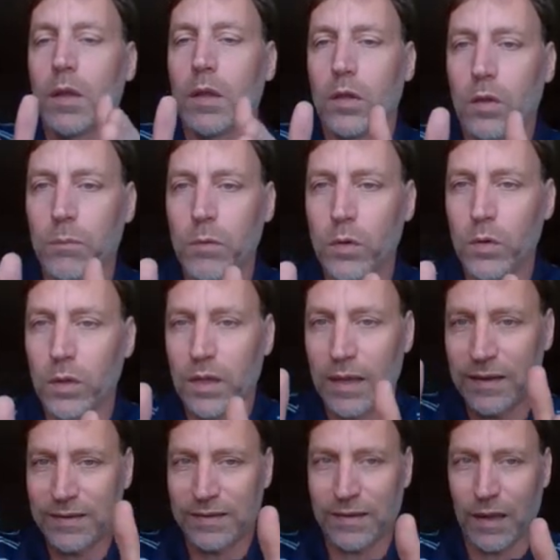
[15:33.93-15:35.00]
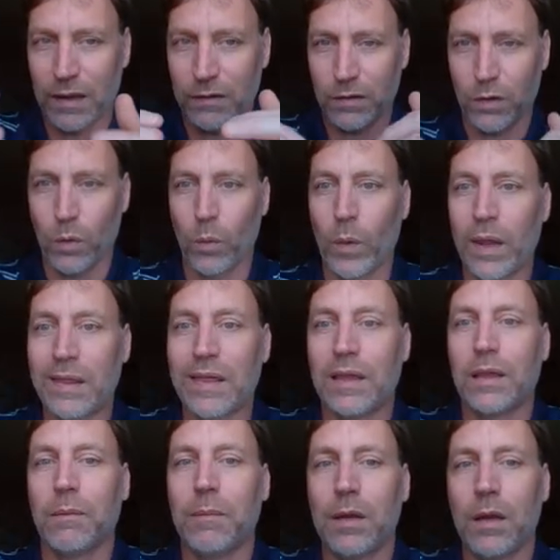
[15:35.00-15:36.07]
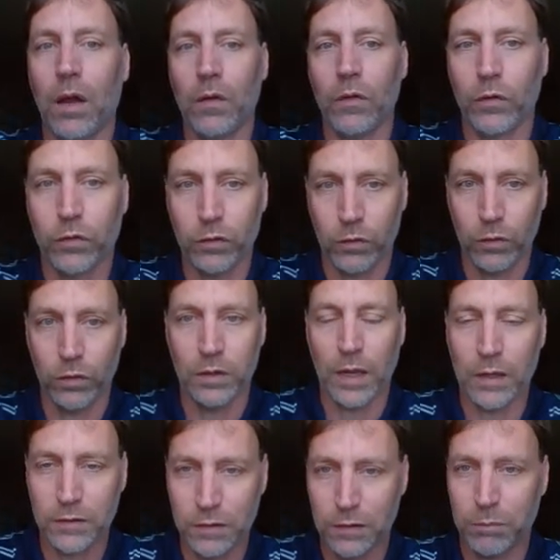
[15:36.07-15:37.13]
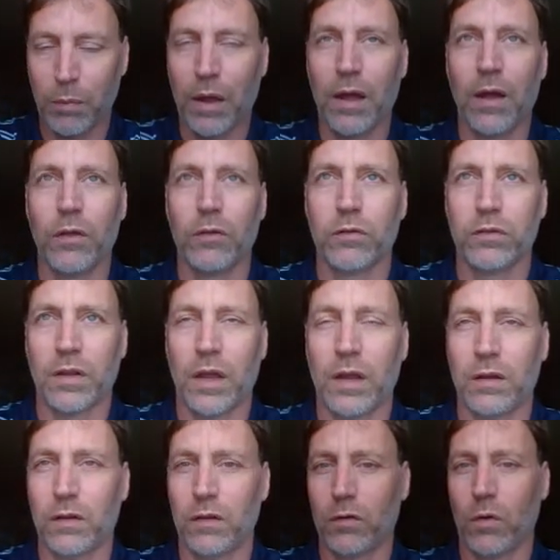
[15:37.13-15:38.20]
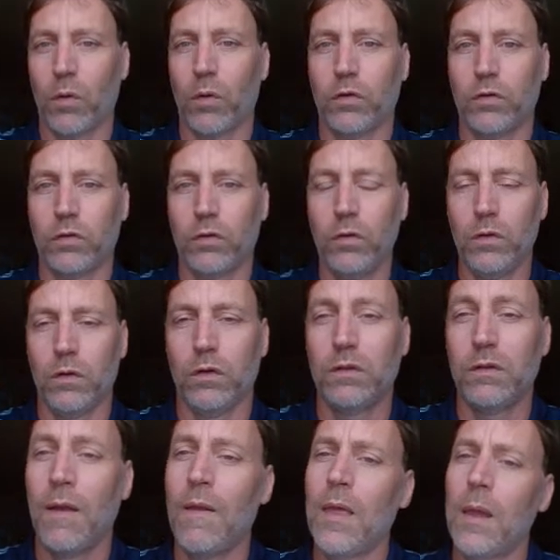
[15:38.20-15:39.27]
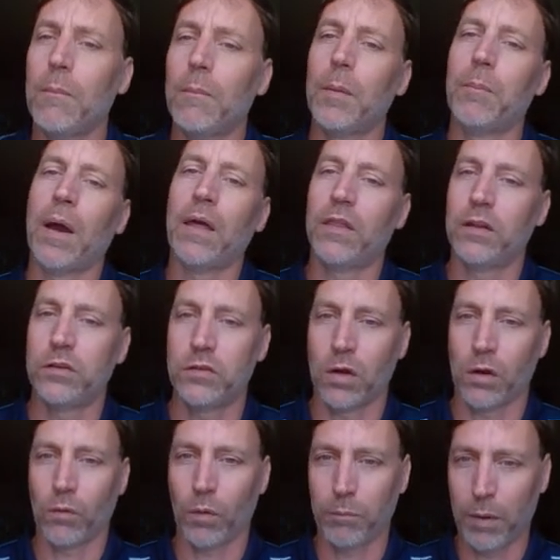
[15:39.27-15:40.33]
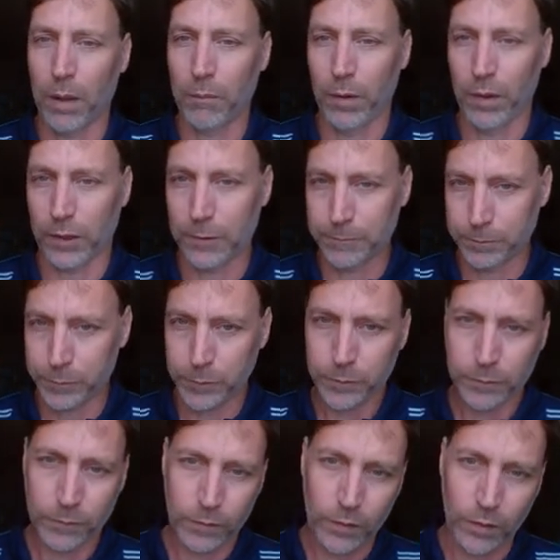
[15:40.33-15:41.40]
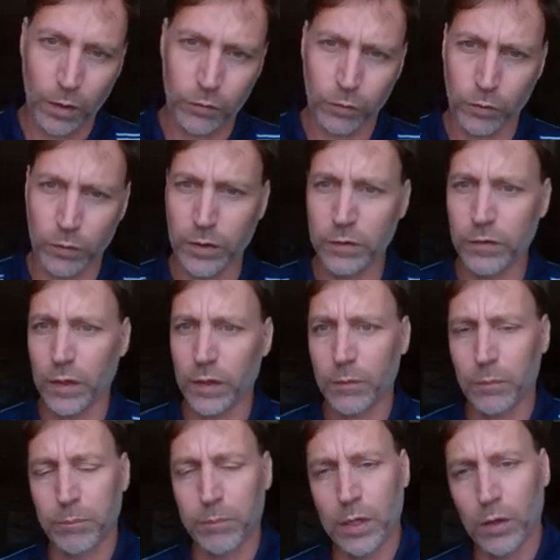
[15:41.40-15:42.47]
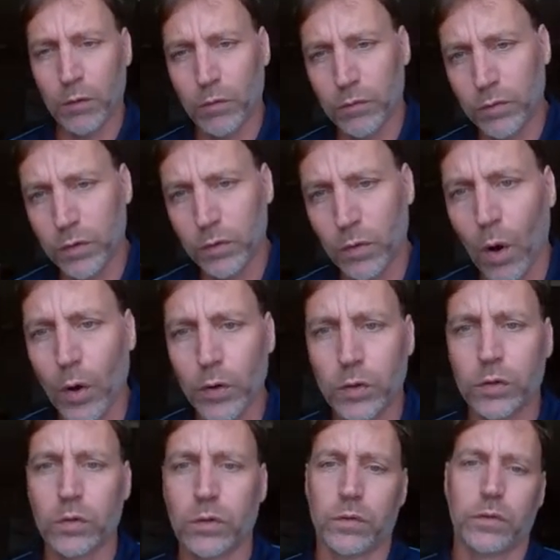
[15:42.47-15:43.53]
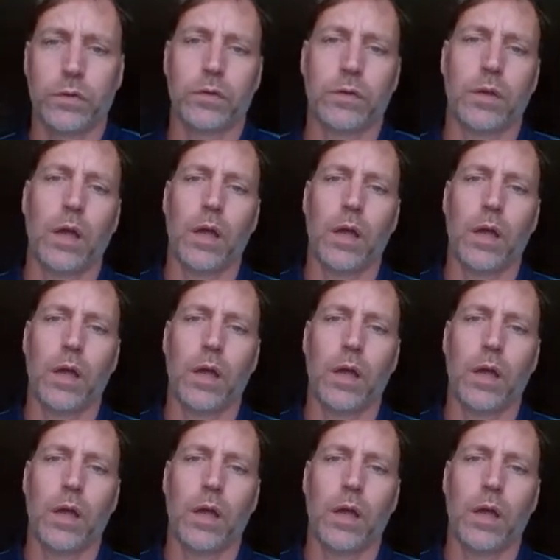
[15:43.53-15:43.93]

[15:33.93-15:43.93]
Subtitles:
communicate science in a way that can be understood not just by other scientists or students, but by the general public. So things like peer-reviewed articles,